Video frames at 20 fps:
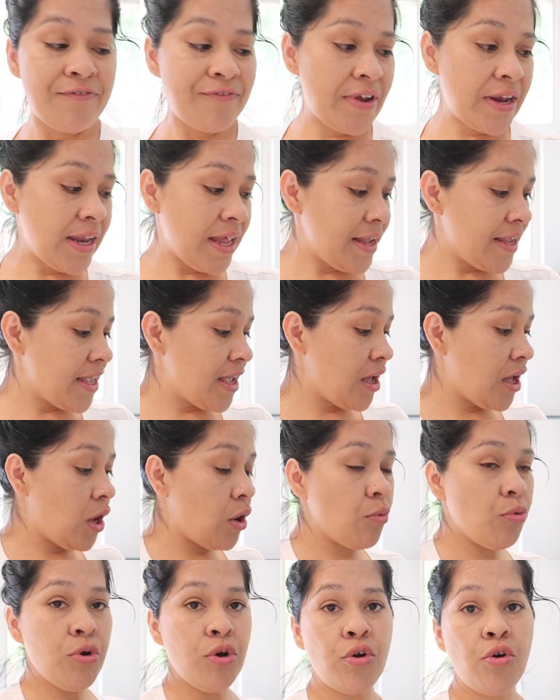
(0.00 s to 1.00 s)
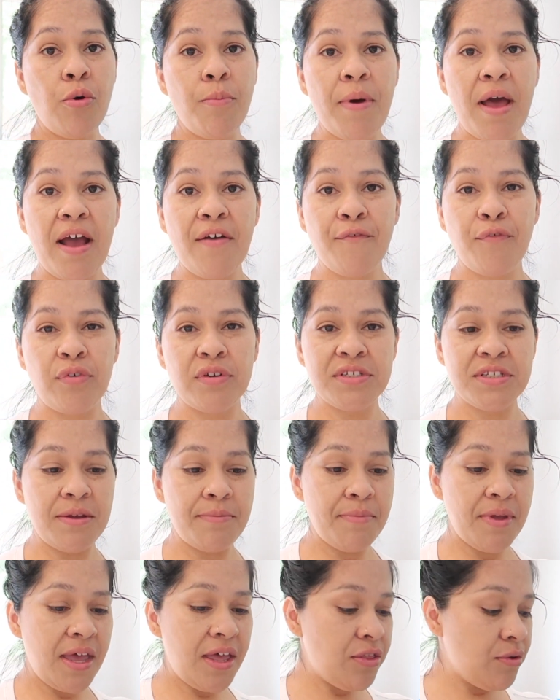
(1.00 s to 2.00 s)
If I like it, I will go back for
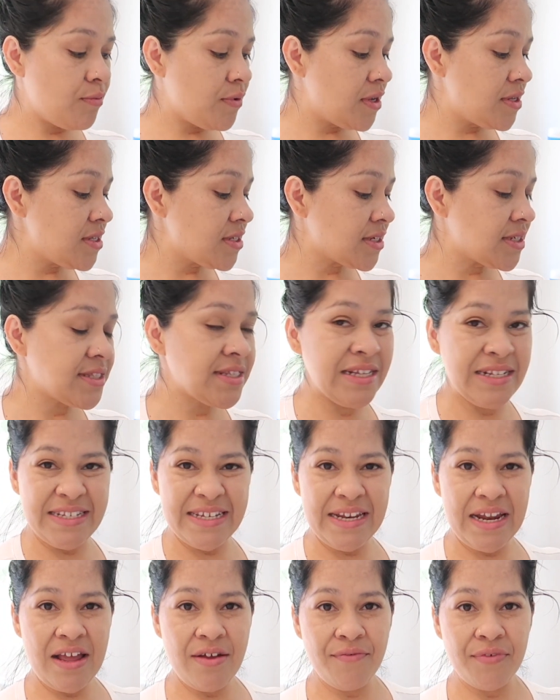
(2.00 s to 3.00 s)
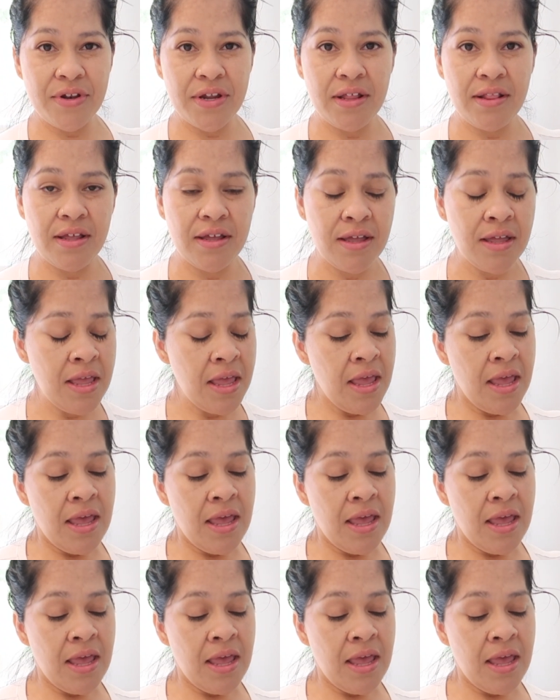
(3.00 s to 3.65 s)
some other ones, because they did have vanilla,